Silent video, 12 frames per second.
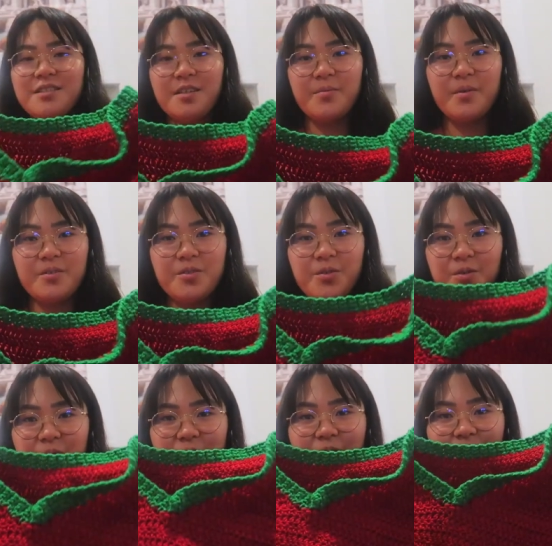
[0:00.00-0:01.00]
them
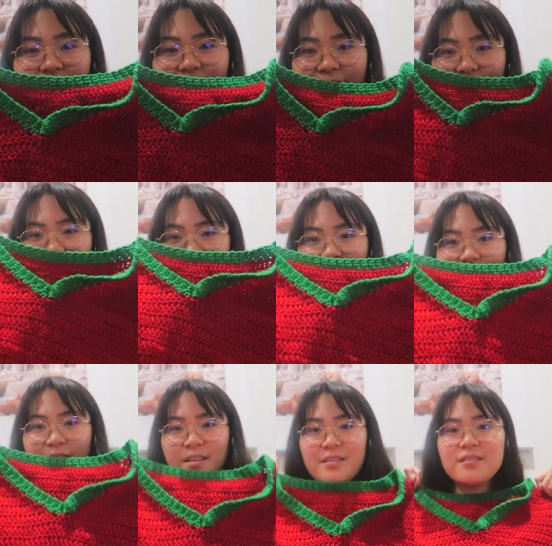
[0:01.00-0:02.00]
to
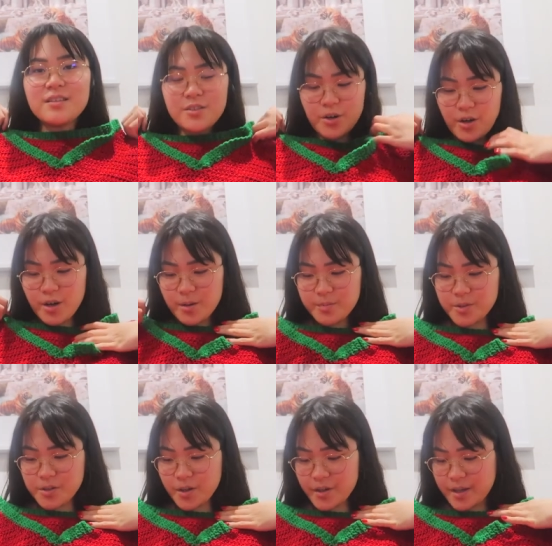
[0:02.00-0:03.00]
the top.
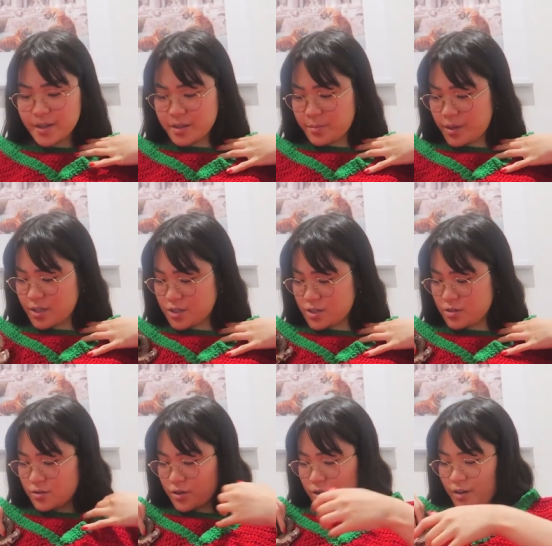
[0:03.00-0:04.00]
So in the picture,
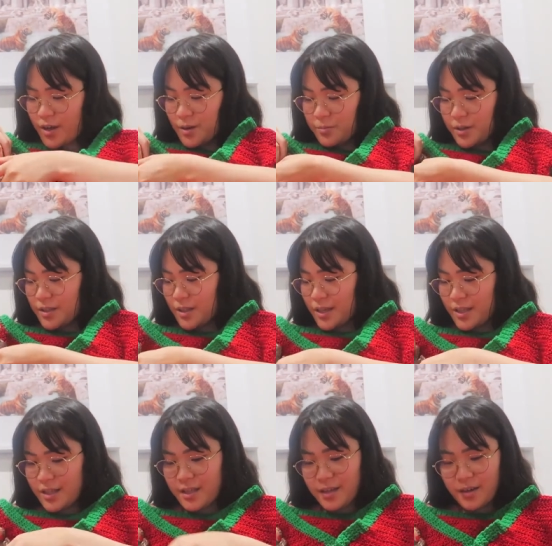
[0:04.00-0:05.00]
the girl had one
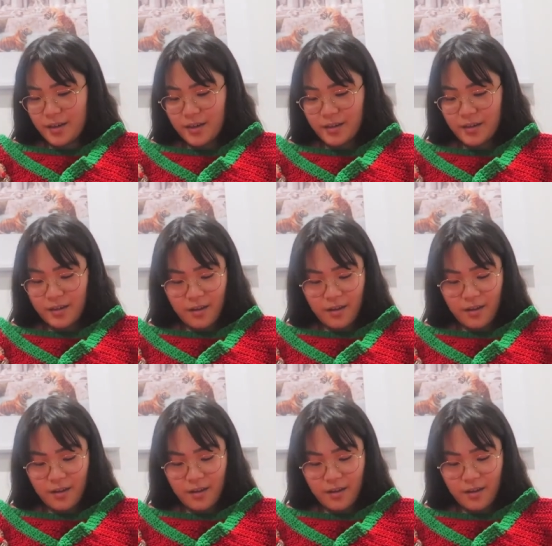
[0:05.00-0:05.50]
like here